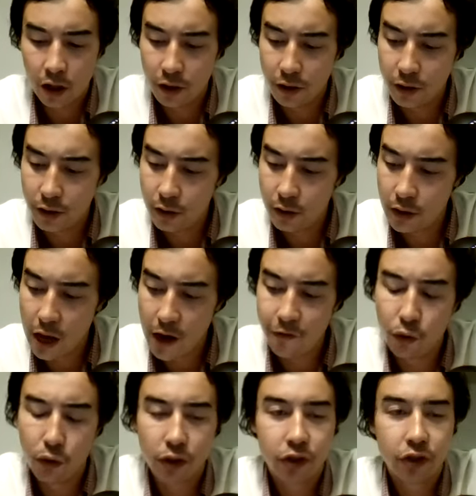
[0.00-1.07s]
Uh,
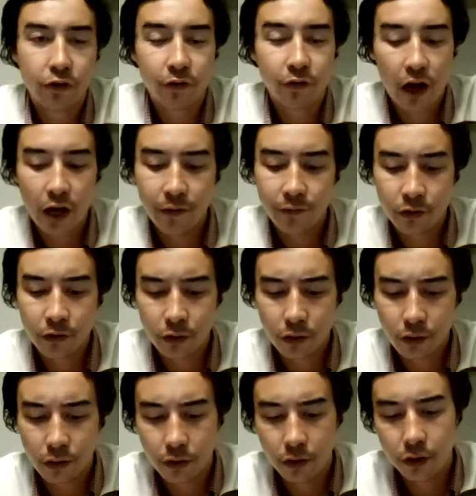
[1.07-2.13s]
everyone survived.
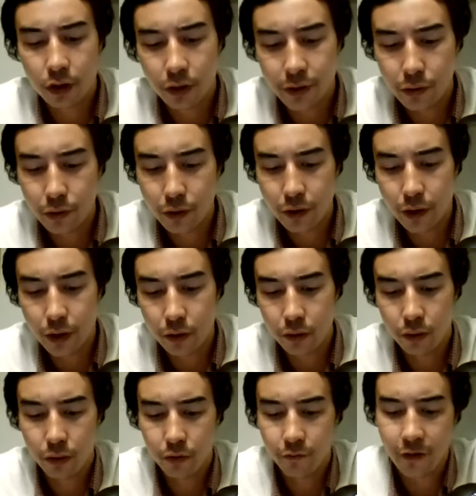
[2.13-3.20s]
No, there were
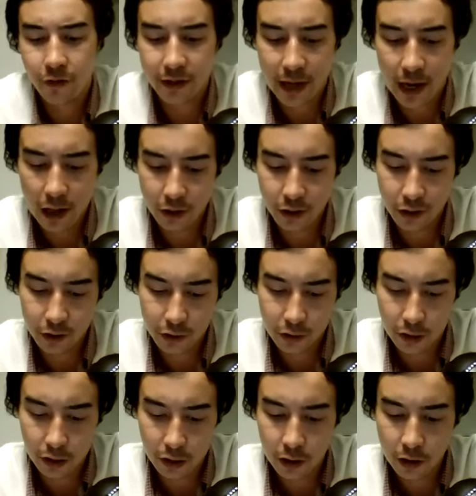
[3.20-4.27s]
no
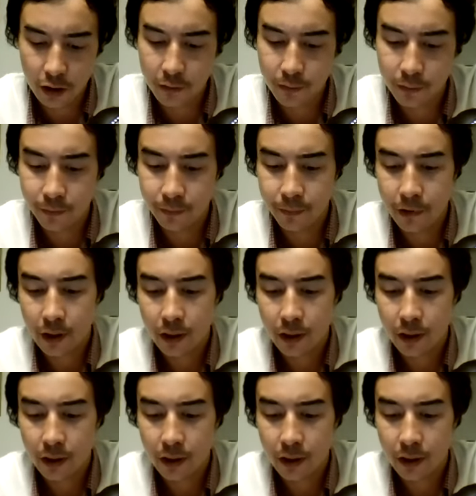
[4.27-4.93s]
fatalities, luckily.